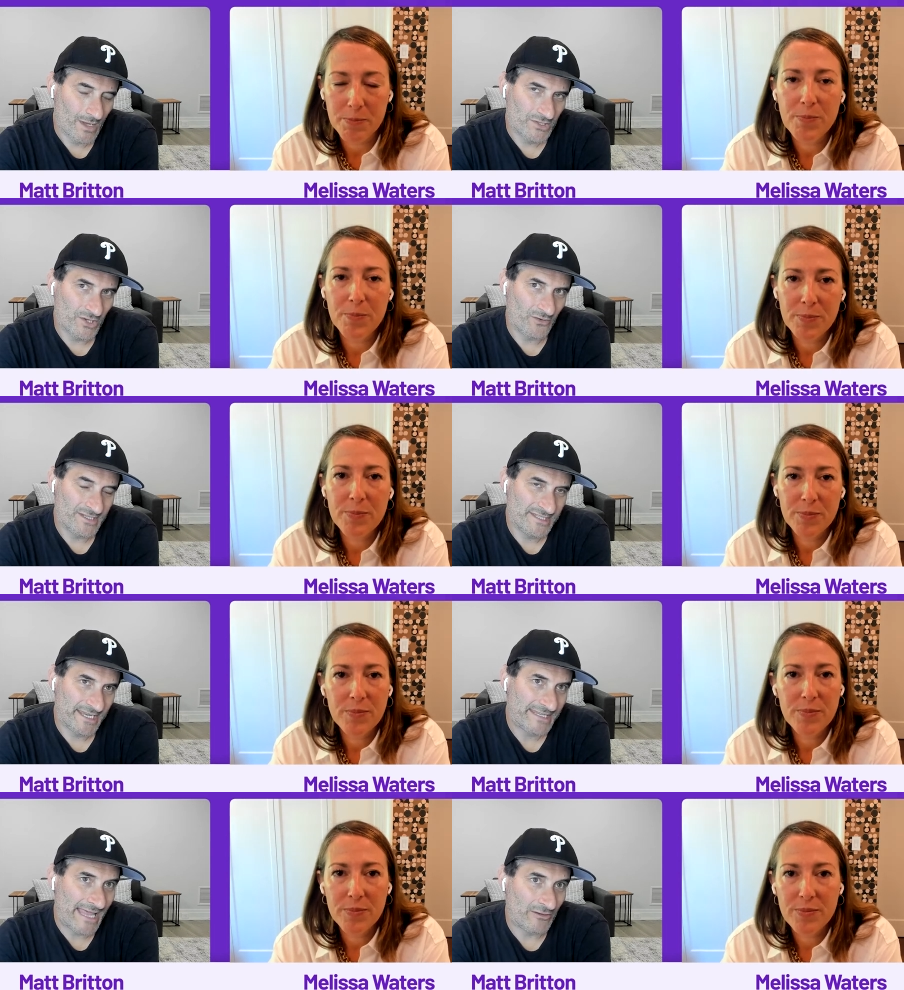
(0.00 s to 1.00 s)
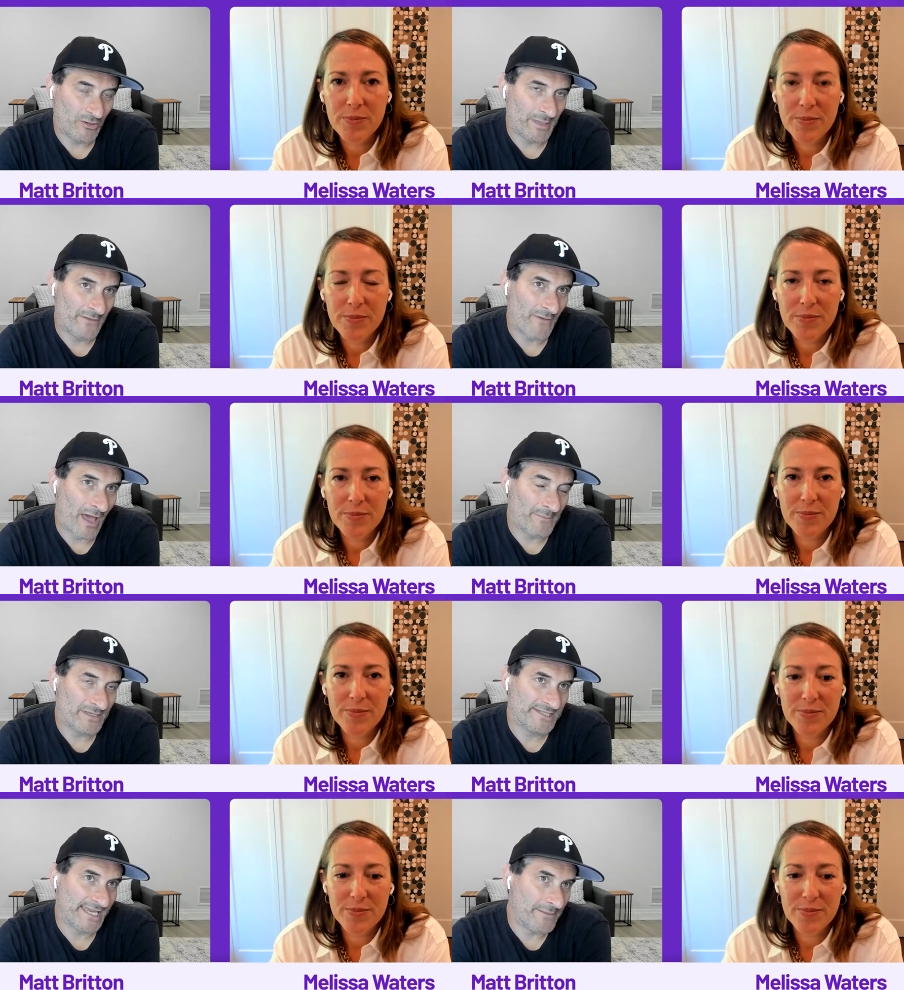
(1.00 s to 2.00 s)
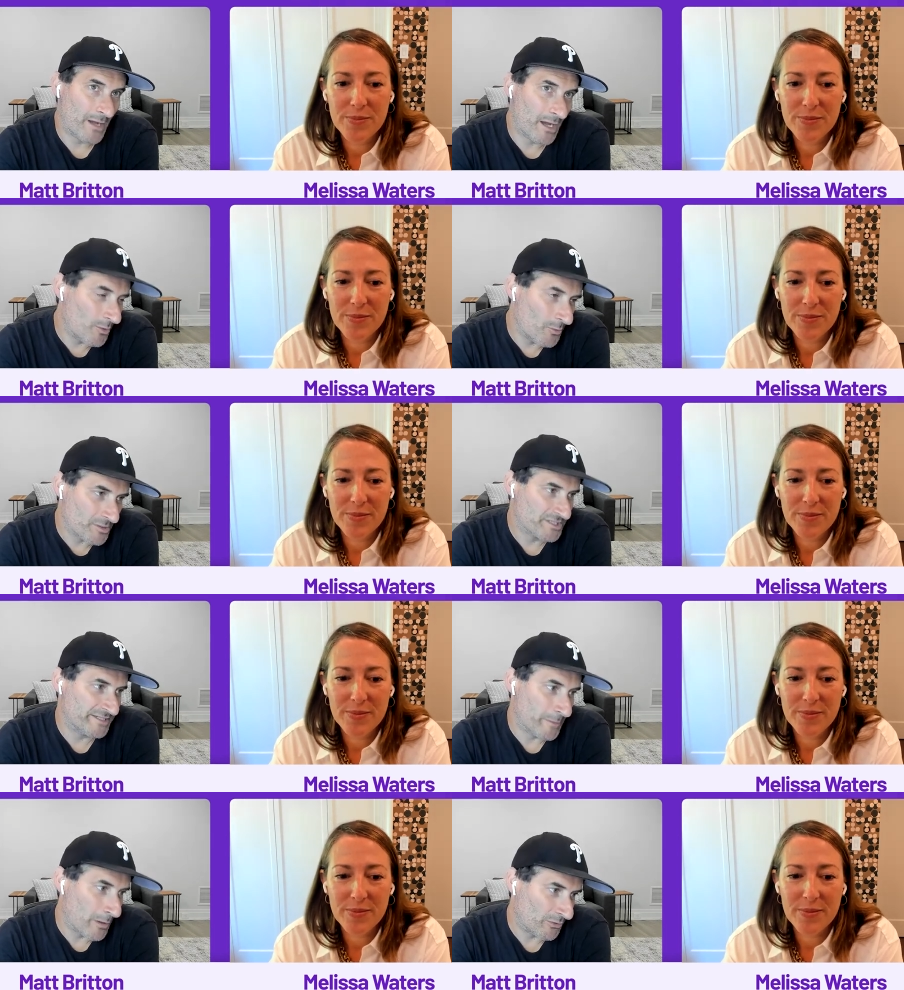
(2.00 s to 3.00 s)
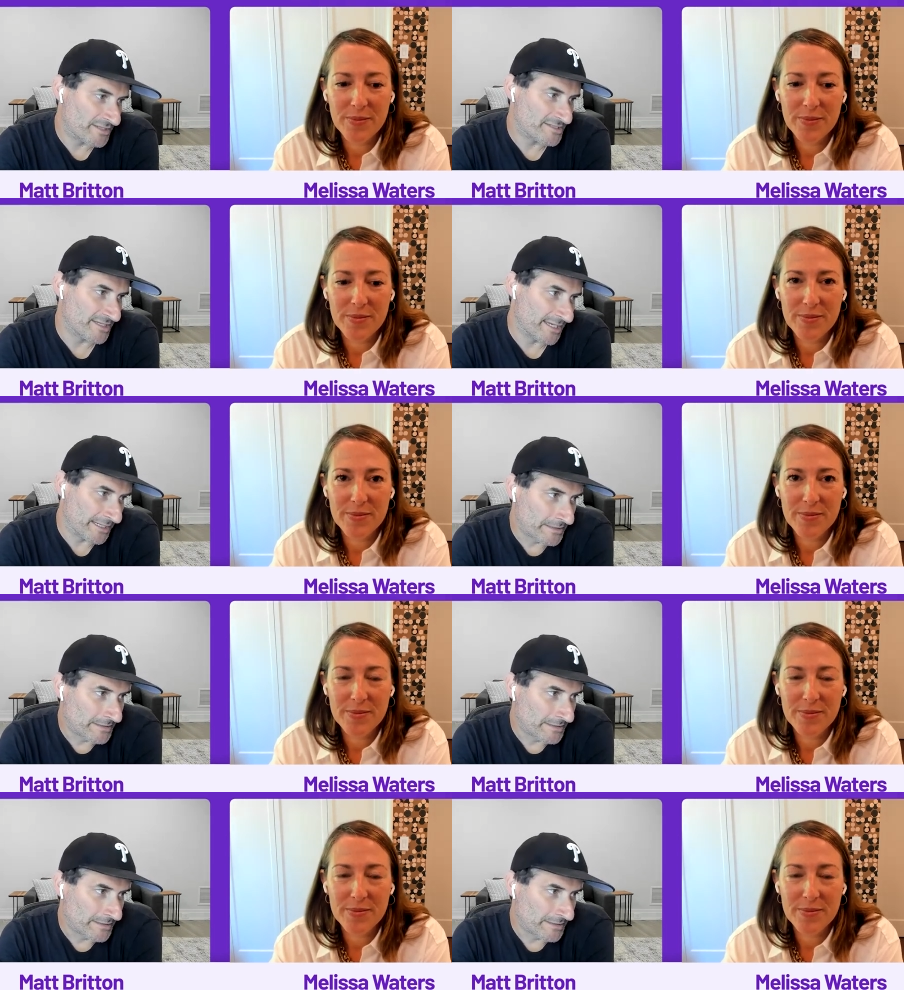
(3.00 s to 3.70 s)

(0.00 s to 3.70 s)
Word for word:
Speaker 1: So let's dig in that a little bit. If I'm a CMO or COO listening,